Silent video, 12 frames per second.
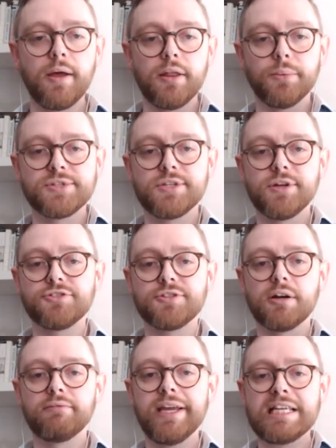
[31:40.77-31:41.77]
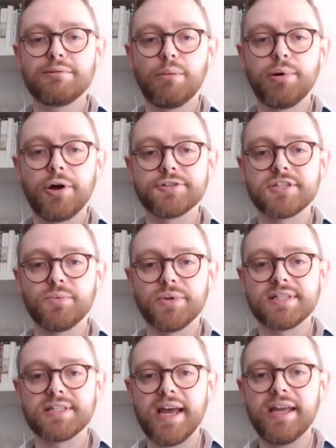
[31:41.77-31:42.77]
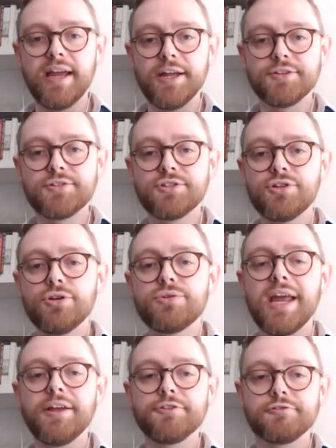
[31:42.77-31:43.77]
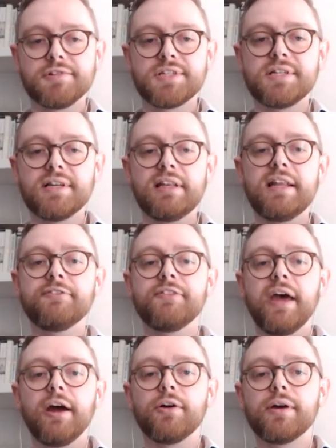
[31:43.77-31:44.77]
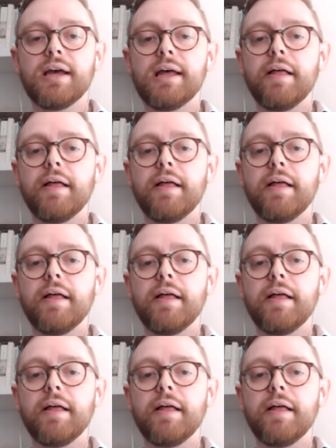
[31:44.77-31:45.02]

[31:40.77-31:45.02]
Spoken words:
that was such that a reasonable person would say it's too dangerous to live there,